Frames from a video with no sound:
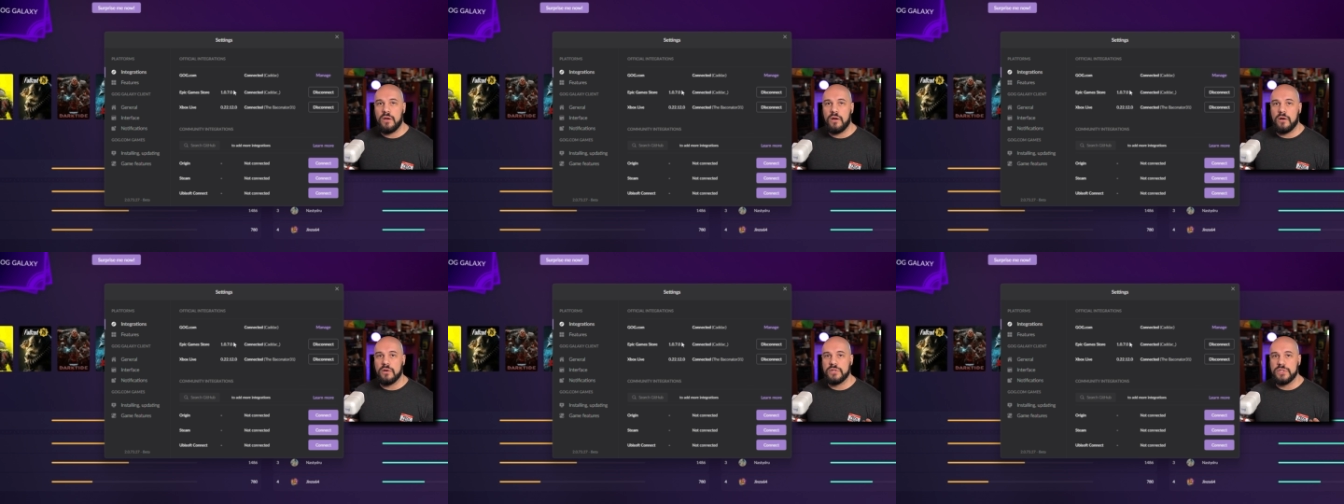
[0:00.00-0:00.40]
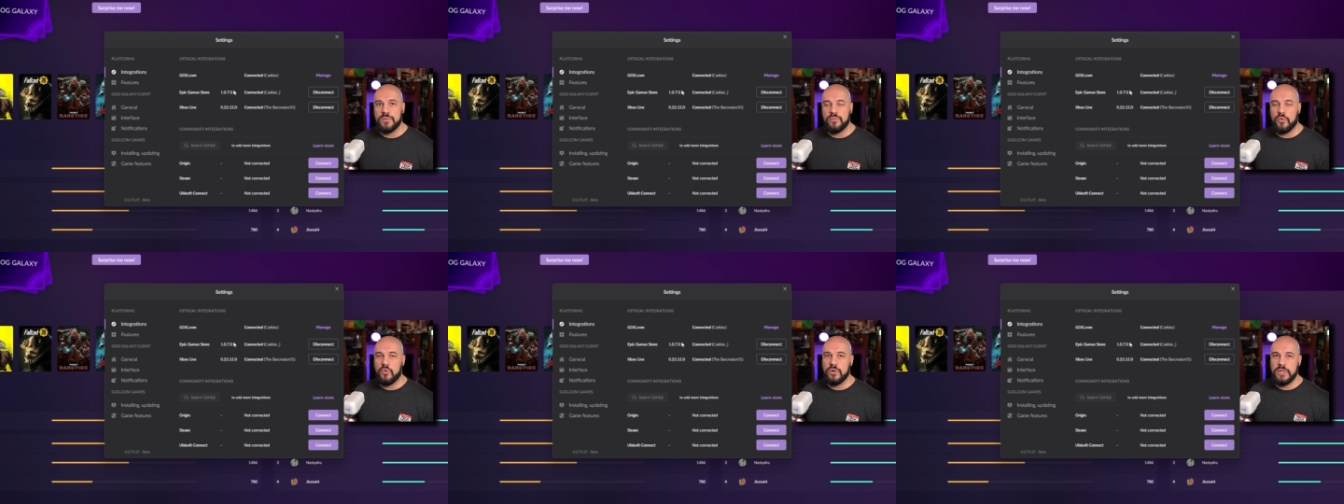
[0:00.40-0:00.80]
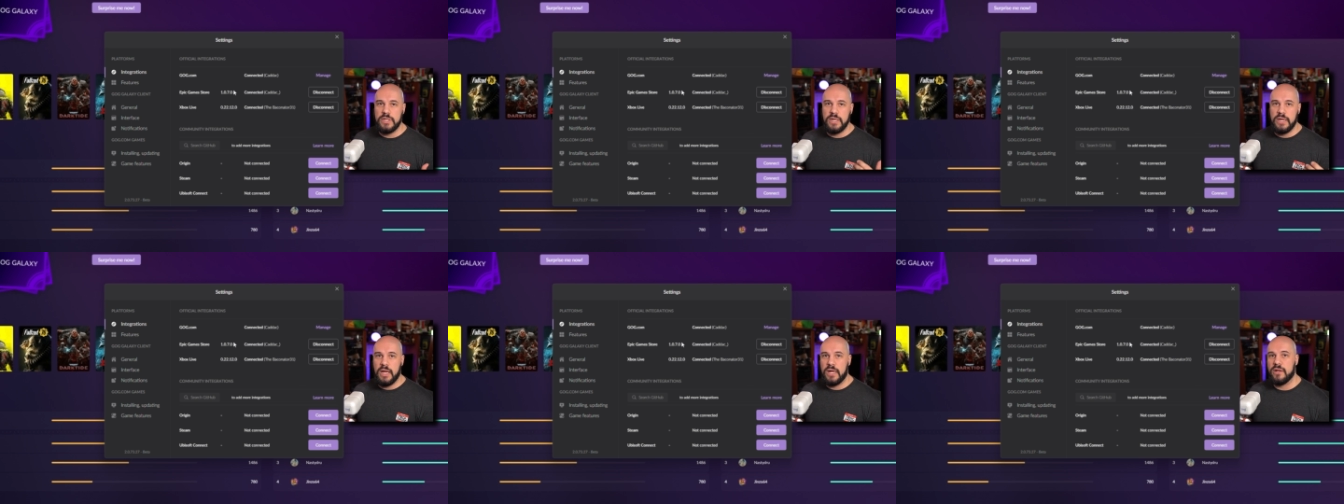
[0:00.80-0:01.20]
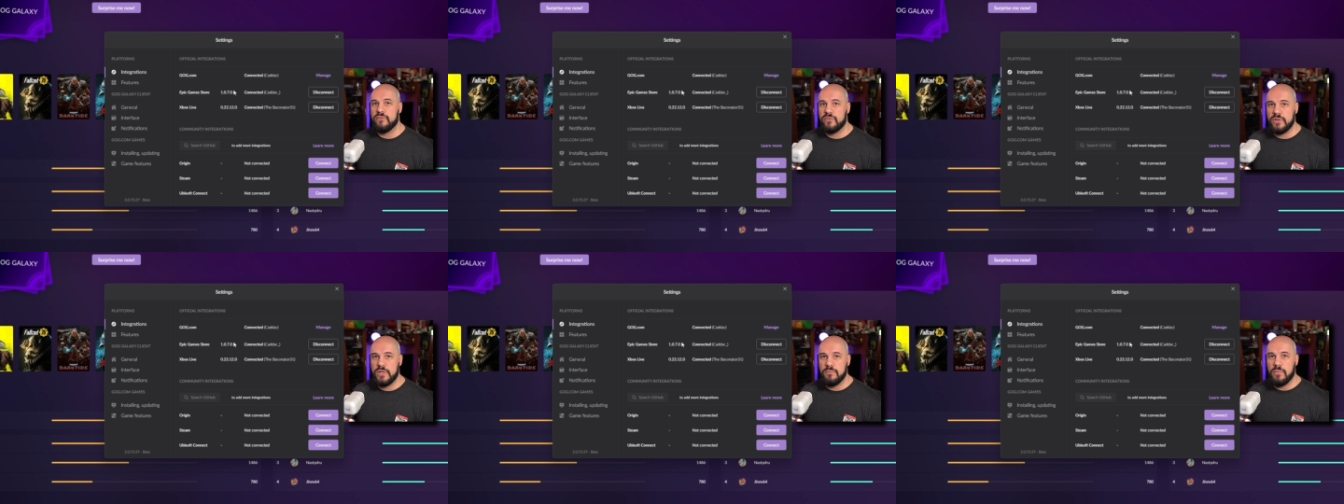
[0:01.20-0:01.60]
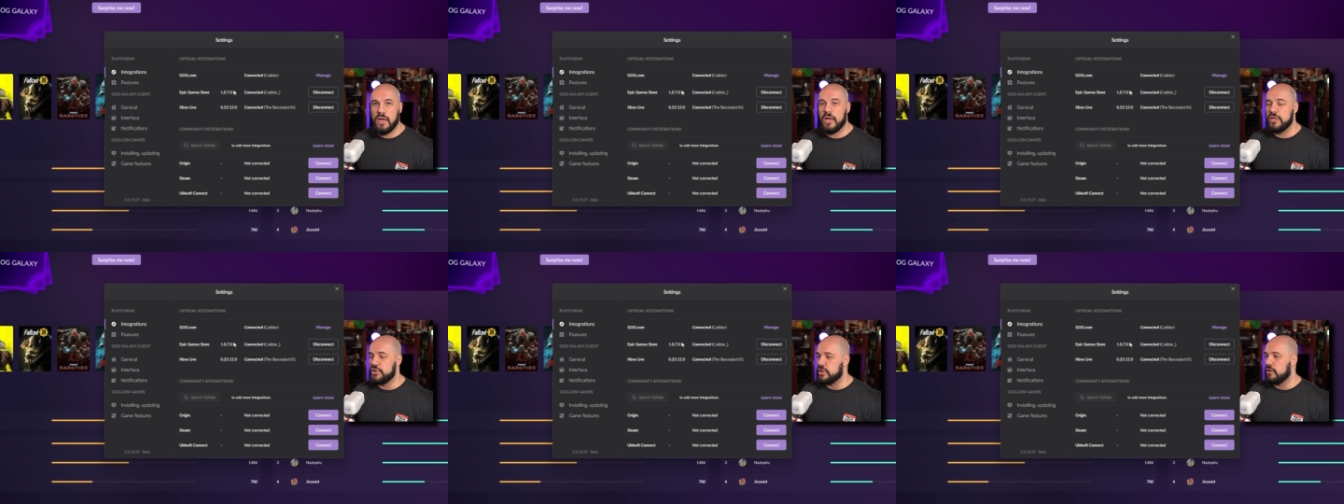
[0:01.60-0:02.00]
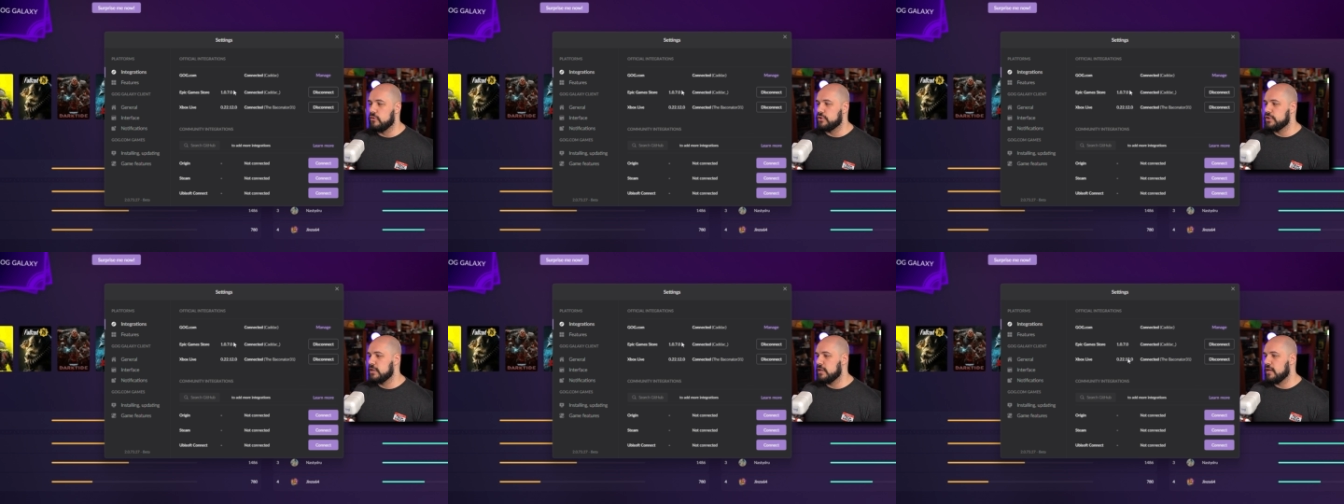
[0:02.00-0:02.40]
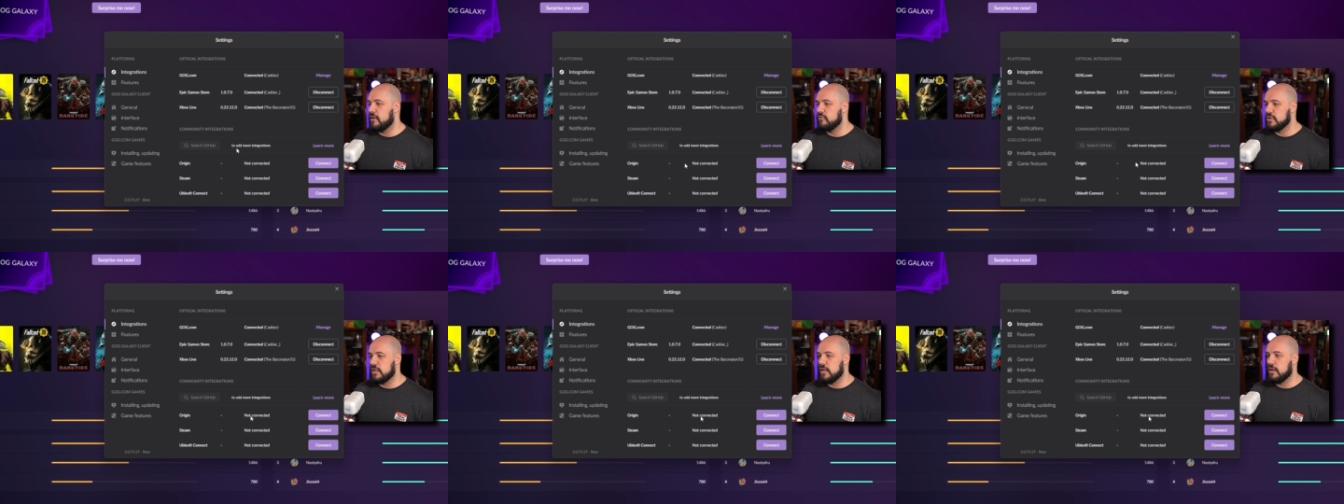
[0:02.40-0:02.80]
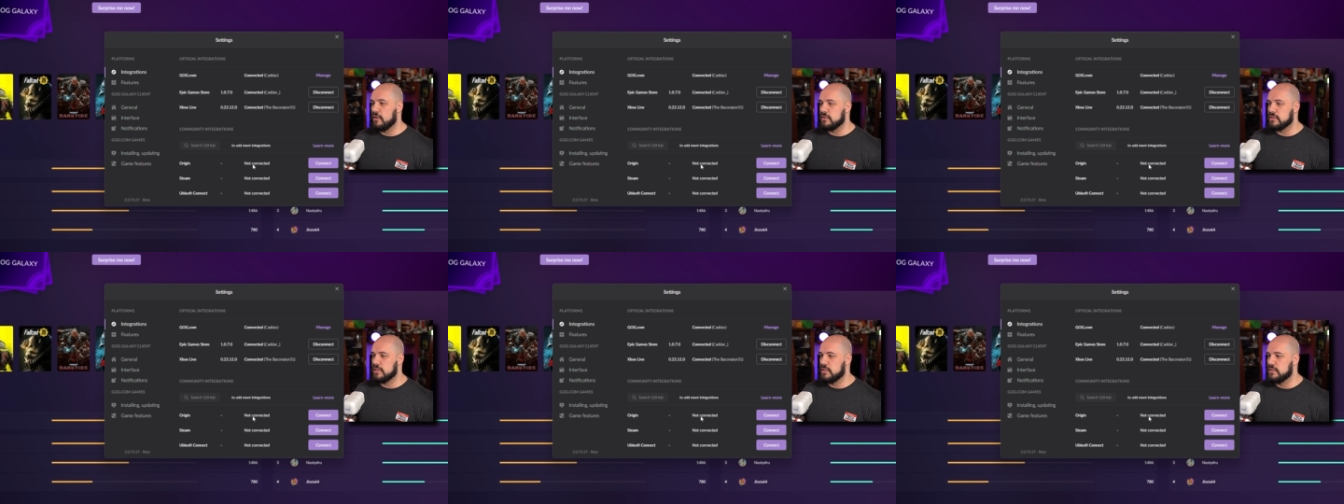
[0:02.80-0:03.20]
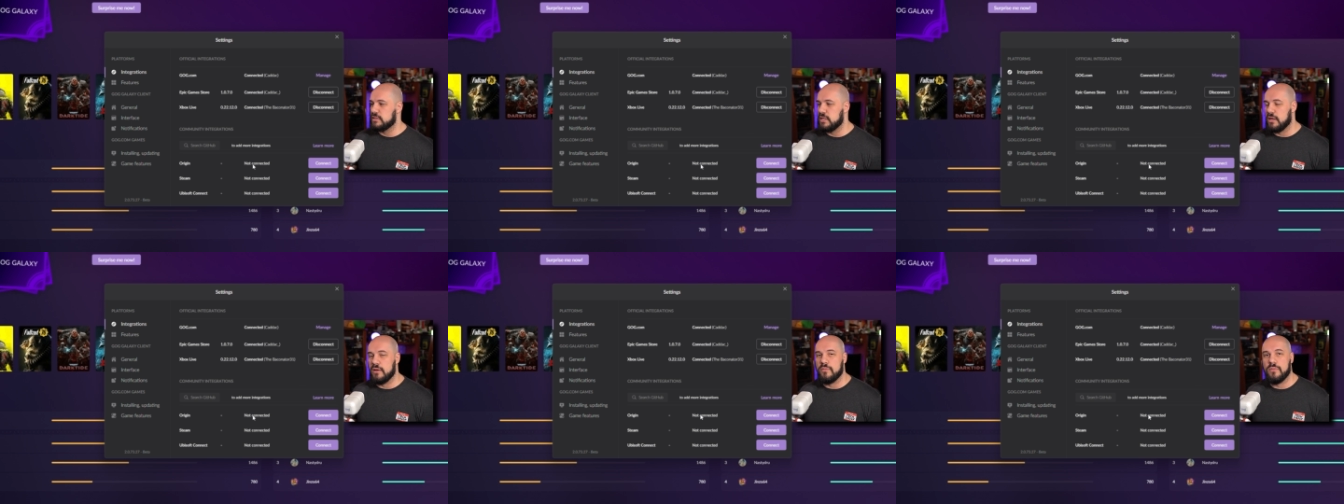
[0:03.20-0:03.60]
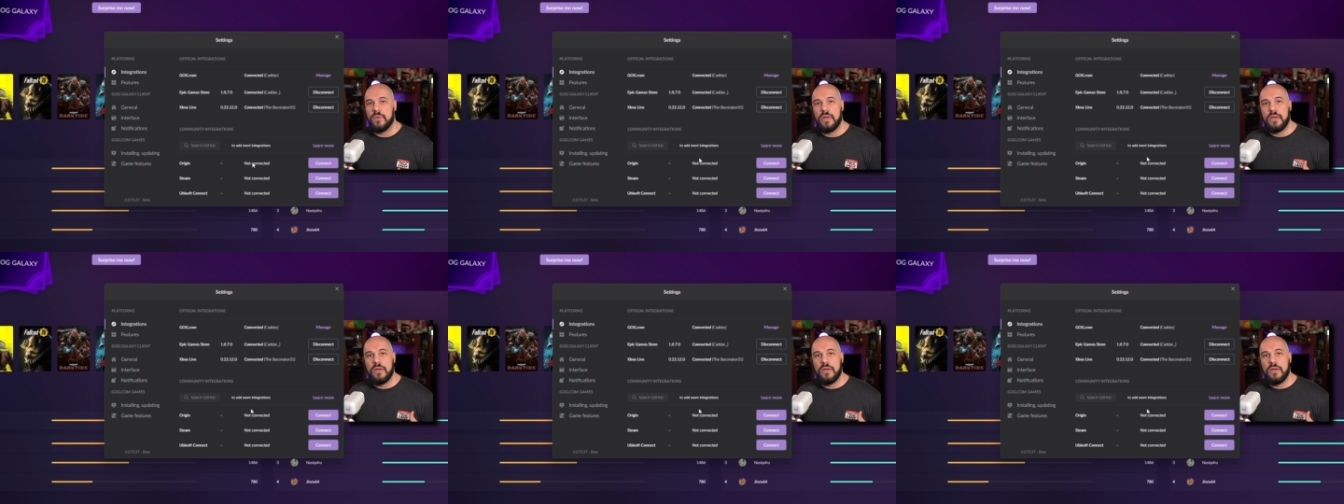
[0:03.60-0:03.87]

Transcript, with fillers: are supported natively by GOG. Everything else is done